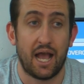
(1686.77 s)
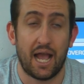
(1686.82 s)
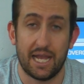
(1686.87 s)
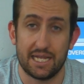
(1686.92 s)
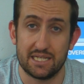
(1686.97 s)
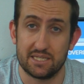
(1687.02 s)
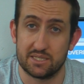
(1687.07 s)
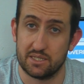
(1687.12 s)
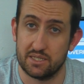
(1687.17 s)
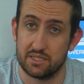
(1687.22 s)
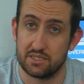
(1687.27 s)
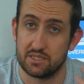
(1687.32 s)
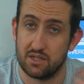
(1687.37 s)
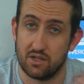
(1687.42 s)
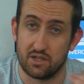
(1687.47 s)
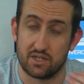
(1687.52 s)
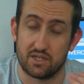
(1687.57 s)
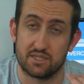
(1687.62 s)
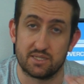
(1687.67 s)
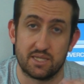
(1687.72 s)
Asus,
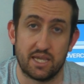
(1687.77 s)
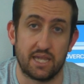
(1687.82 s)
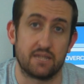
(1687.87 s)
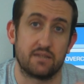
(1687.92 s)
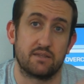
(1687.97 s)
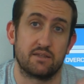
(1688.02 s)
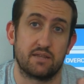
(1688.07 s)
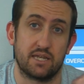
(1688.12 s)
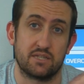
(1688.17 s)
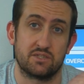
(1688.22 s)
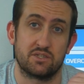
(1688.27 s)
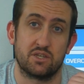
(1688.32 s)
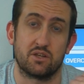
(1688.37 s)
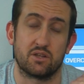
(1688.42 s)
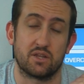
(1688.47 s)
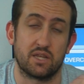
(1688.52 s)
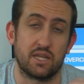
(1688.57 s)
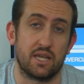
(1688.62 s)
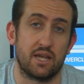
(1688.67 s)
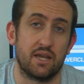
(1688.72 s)
like I said, they
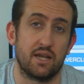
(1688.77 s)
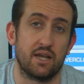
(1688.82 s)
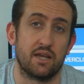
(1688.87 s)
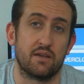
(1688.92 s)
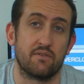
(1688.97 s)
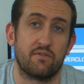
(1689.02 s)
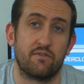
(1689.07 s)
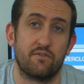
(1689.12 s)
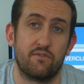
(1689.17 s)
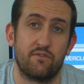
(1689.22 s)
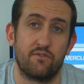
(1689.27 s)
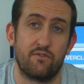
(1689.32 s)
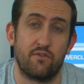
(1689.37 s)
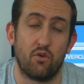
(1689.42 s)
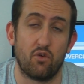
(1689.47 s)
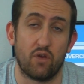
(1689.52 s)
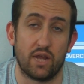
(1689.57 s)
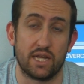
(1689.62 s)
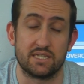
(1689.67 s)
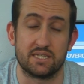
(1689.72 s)
took the uh,
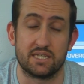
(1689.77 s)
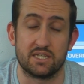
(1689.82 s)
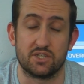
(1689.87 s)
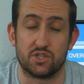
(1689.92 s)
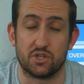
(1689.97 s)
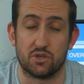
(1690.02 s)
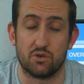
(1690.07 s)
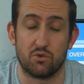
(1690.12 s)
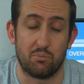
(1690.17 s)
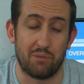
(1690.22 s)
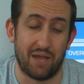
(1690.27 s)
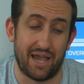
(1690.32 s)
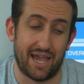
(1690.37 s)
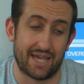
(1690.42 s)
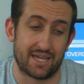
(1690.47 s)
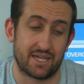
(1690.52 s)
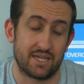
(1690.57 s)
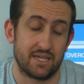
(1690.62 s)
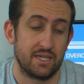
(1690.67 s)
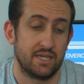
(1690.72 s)
480 dual
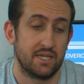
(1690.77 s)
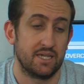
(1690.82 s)
back.